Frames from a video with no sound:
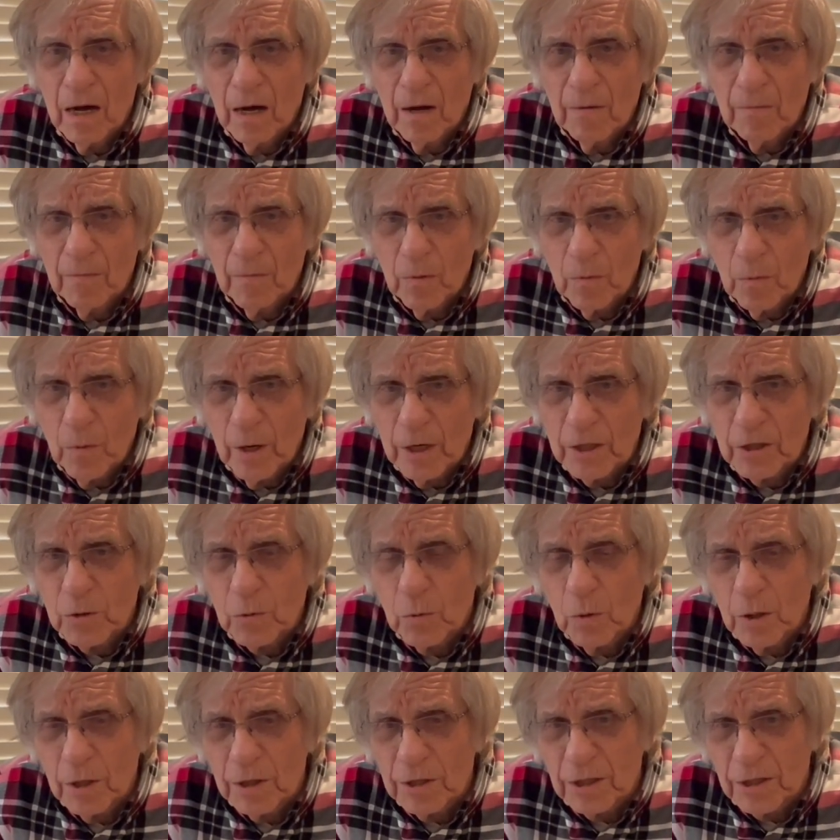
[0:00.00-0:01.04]
which
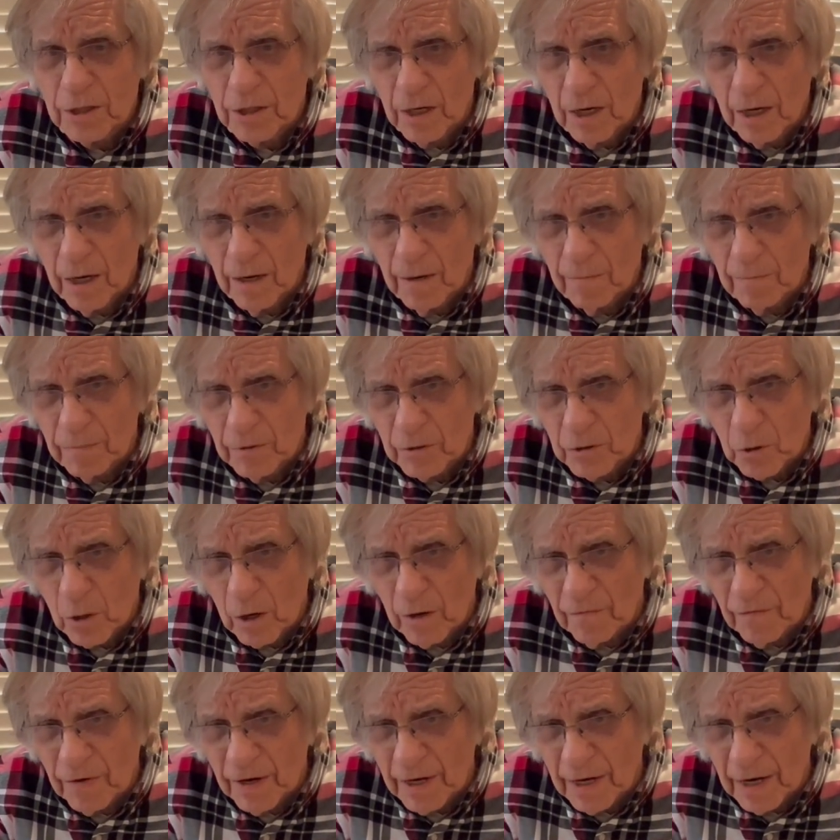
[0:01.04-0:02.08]
was sort
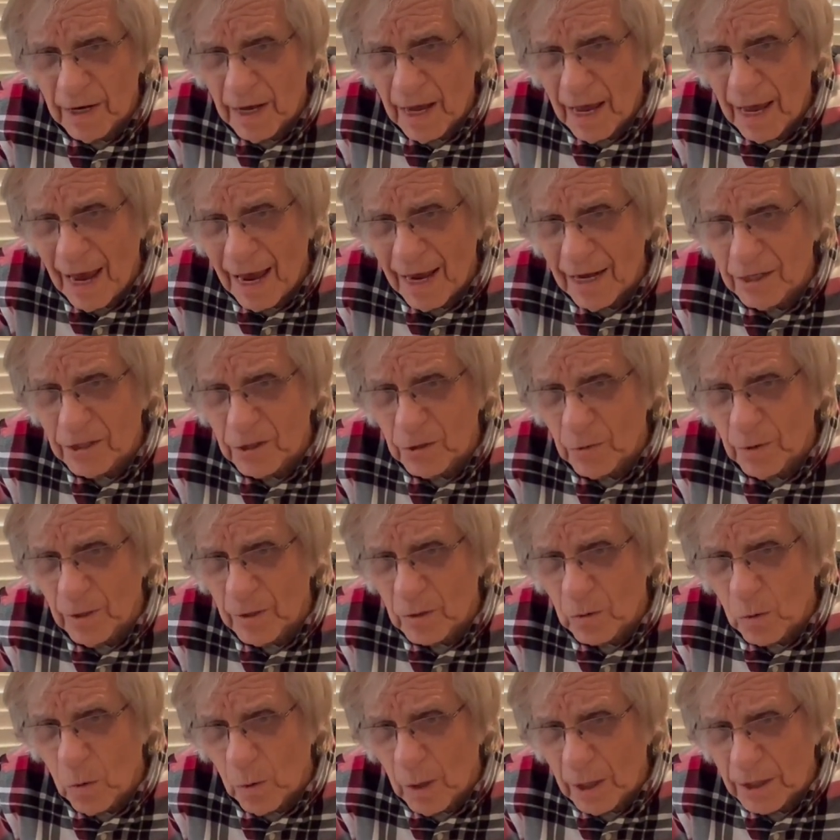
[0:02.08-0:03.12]
of an answer
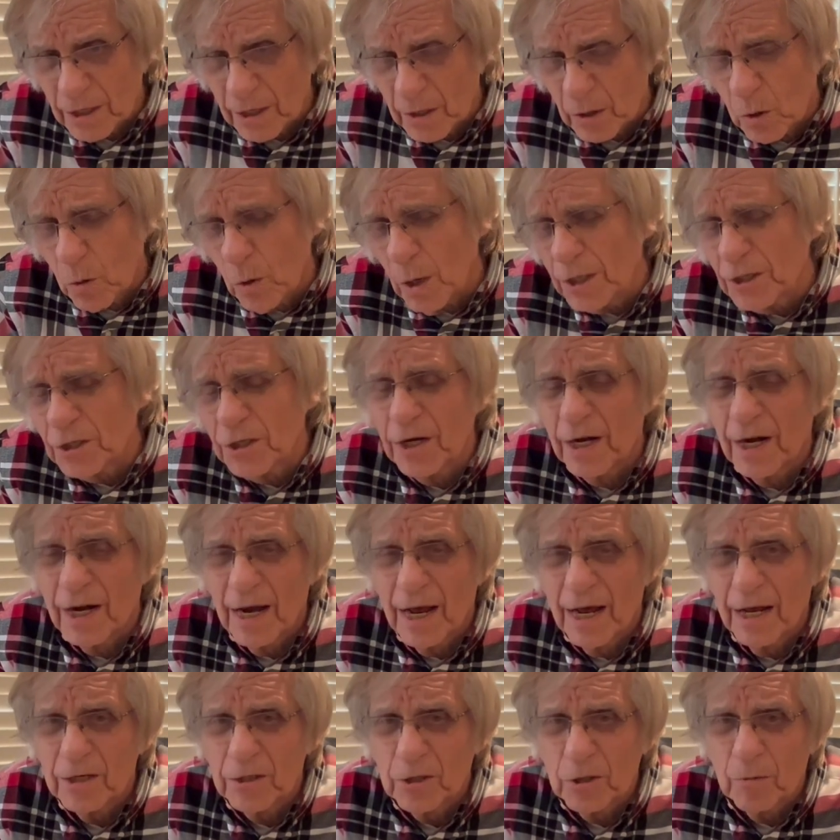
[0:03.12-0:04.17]
and question and
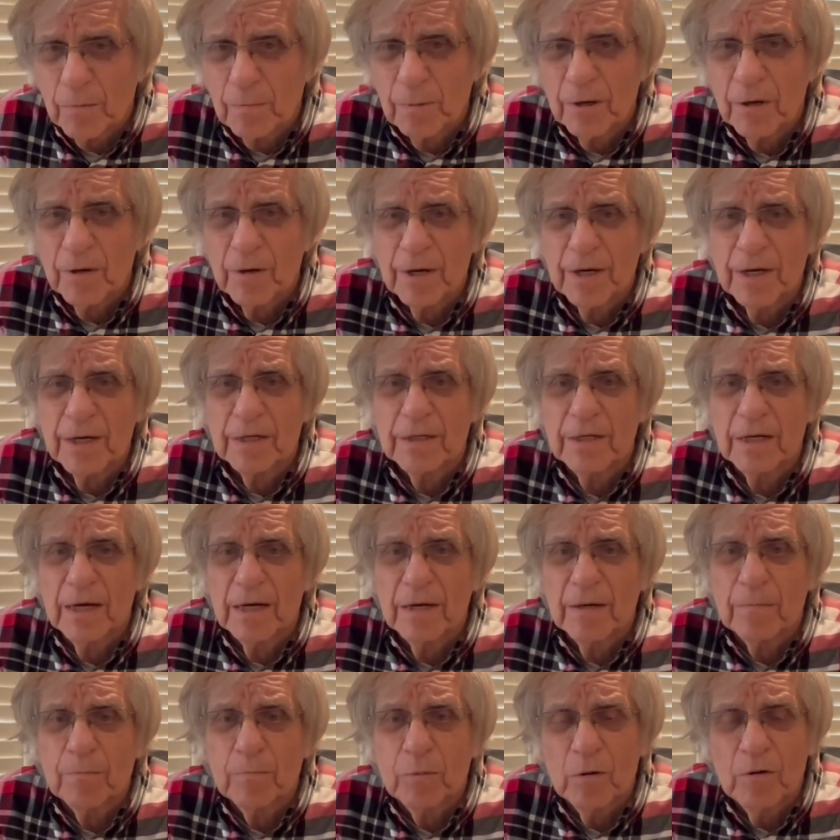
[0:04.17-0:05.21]
answer period
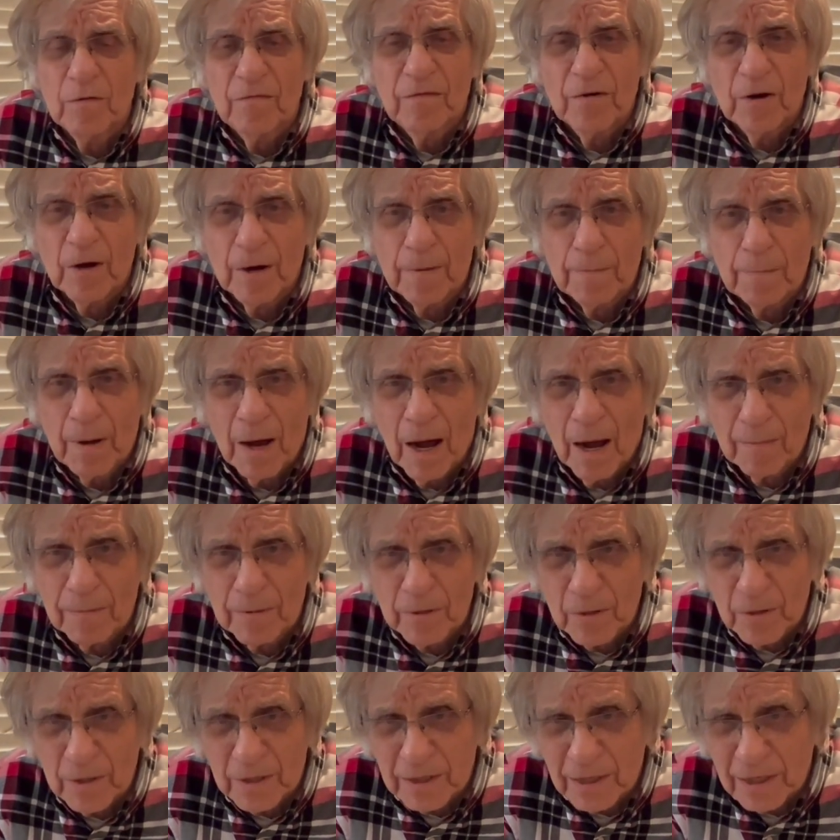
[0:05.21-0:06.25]
that proved very
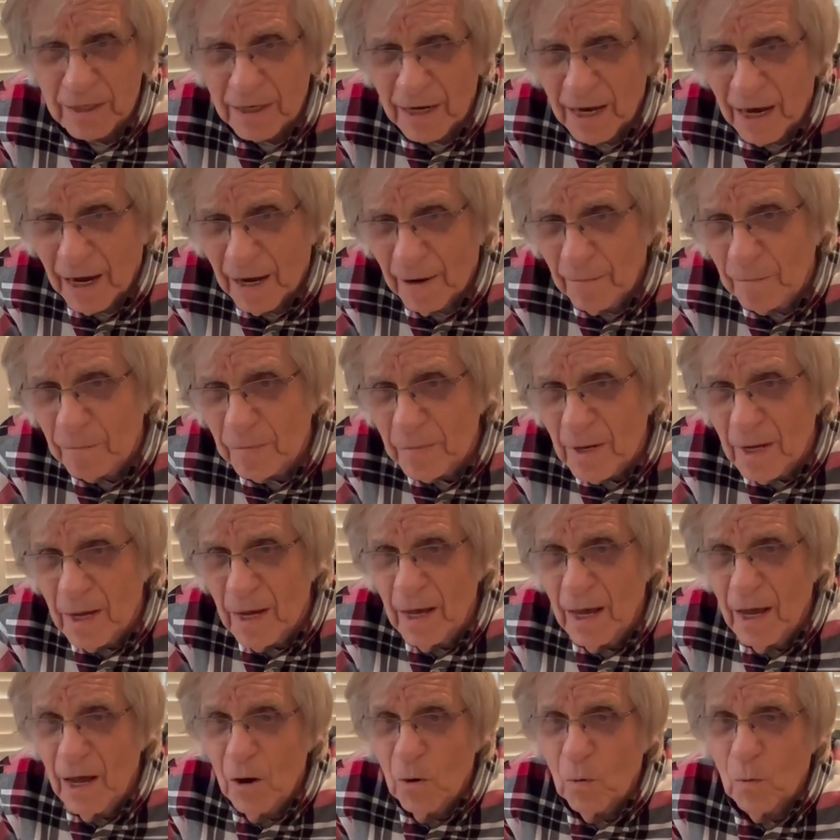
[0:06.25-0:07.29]
popular at the time.
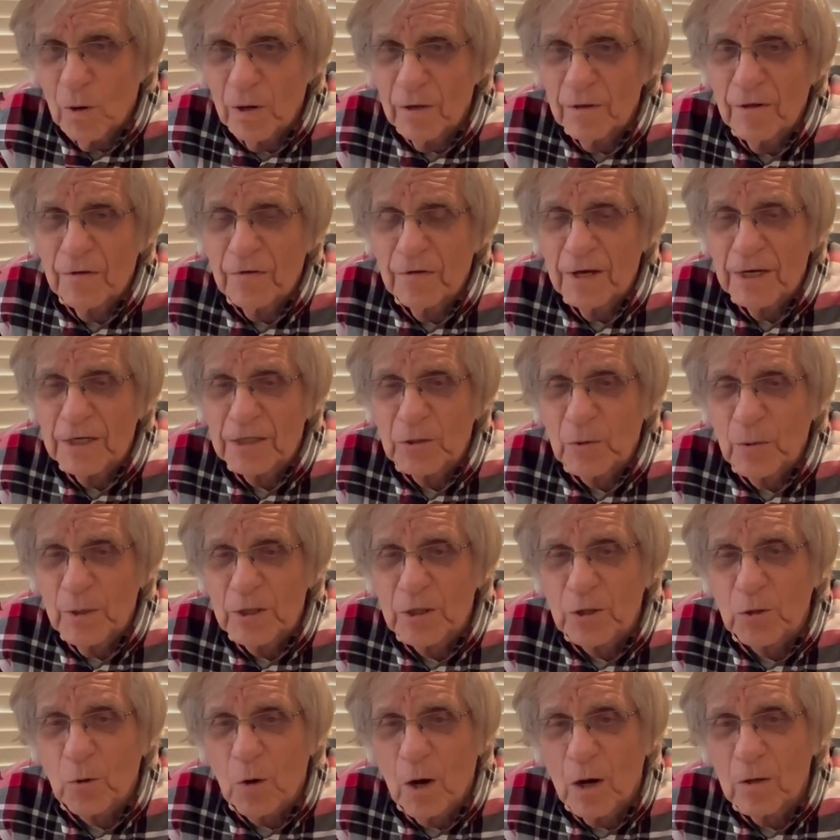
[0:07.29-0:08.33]
One of the things we
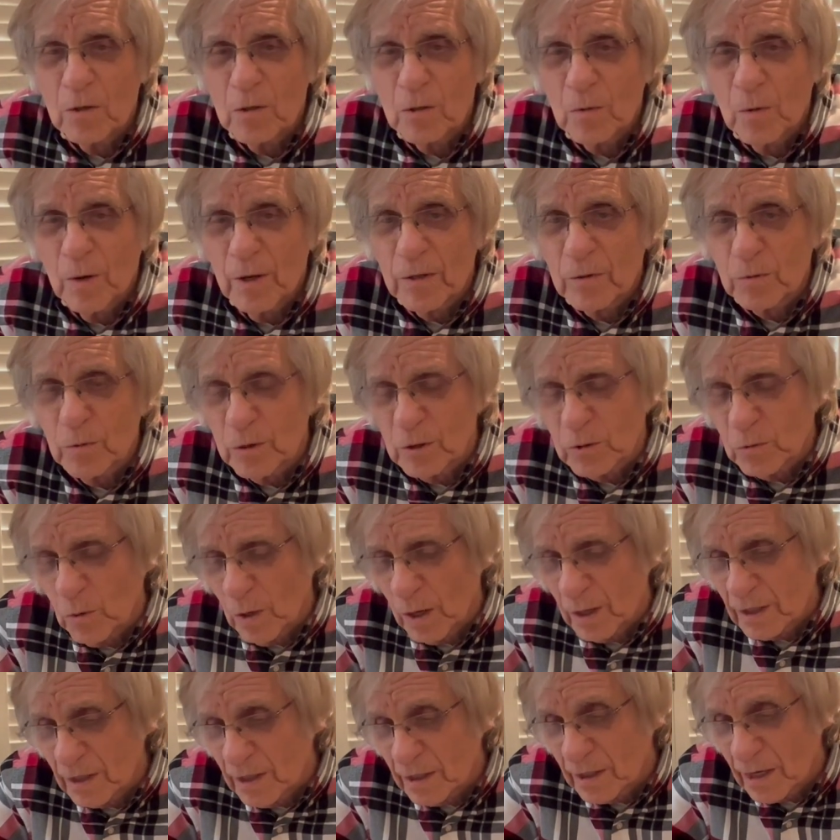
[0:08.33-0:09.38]
struggled with was
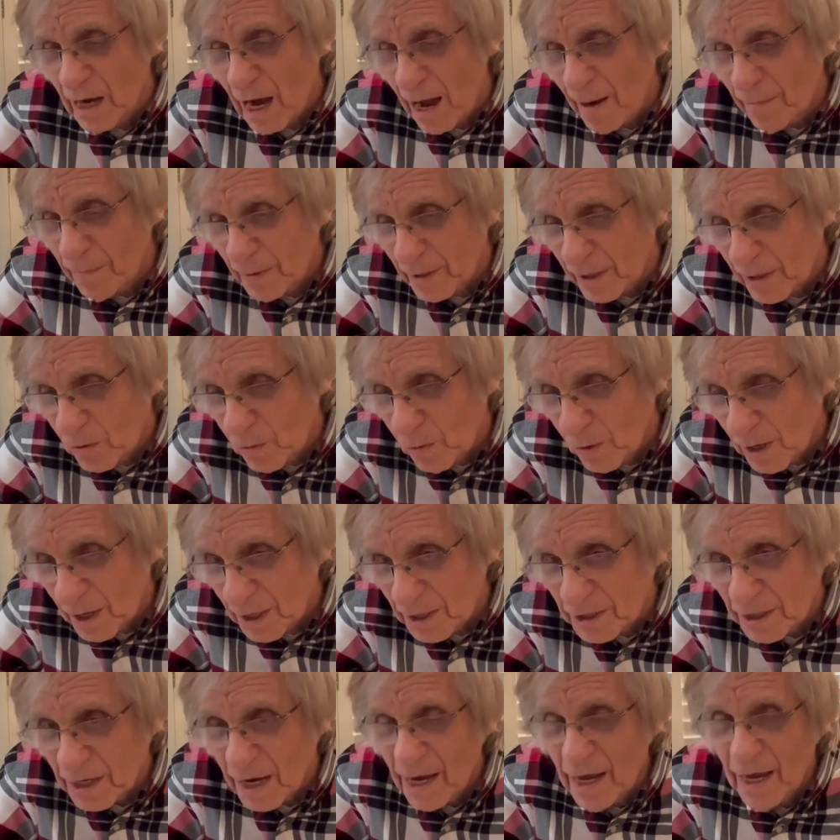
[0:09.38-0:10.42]
what the topic was,